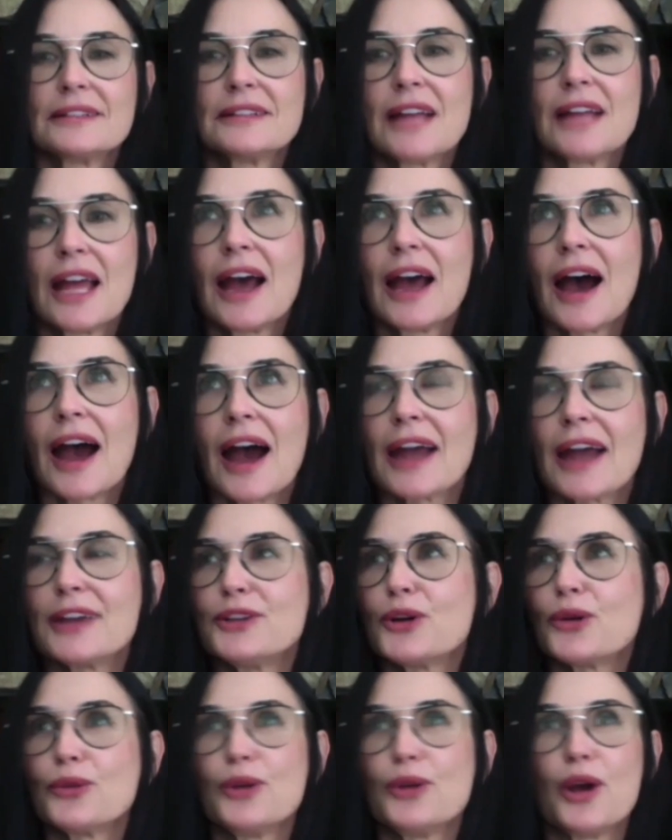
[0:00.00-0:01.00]
I
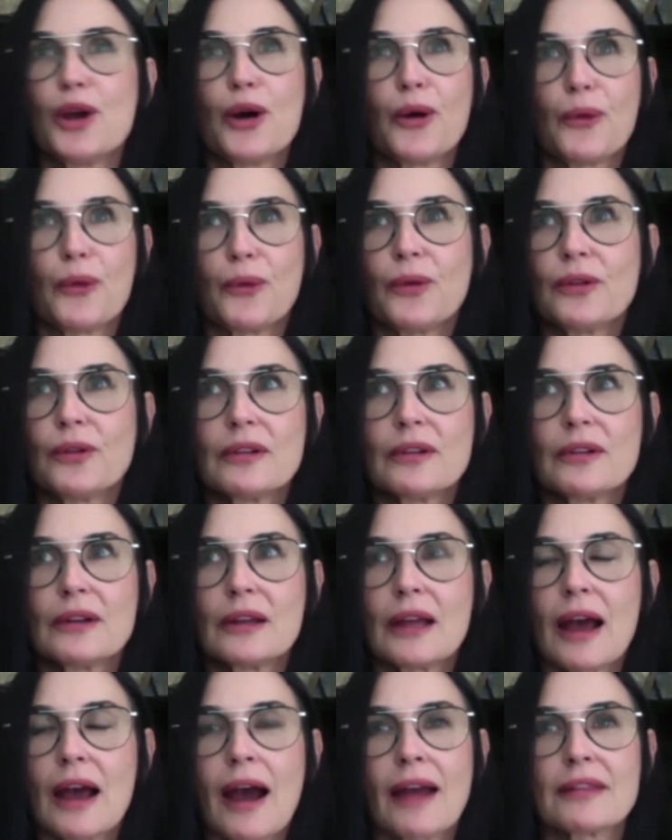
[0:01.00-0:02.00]
don't know.
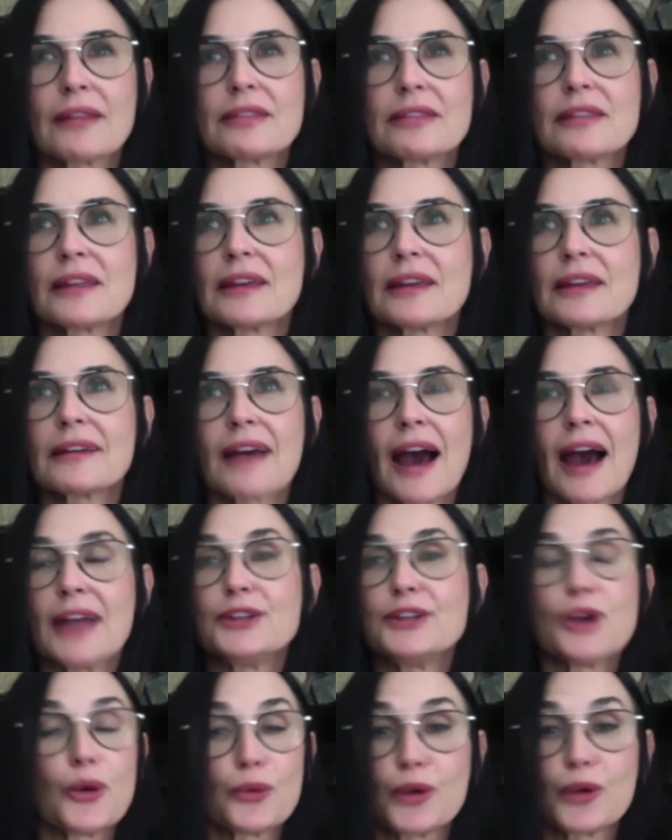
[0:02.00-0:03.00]
I
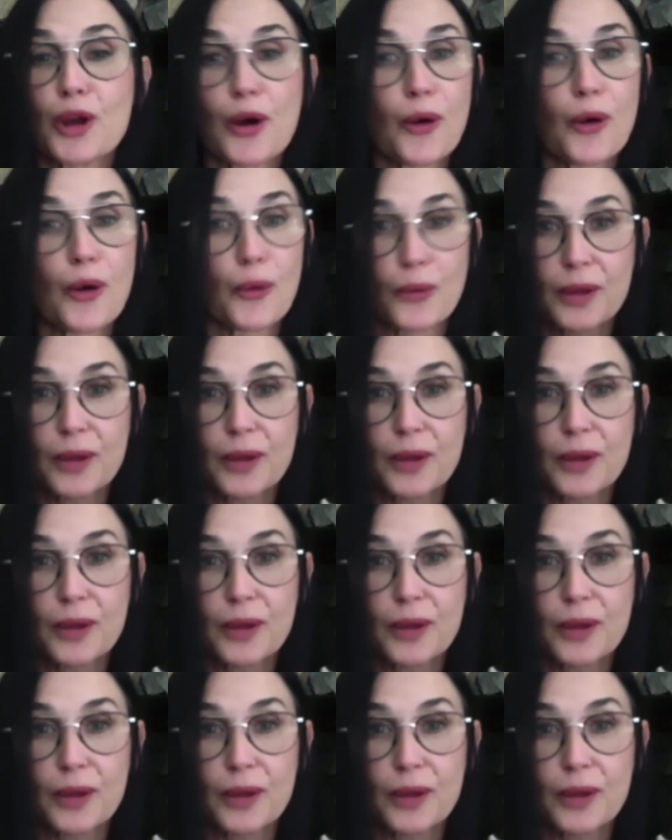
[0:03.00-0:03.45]
don't know.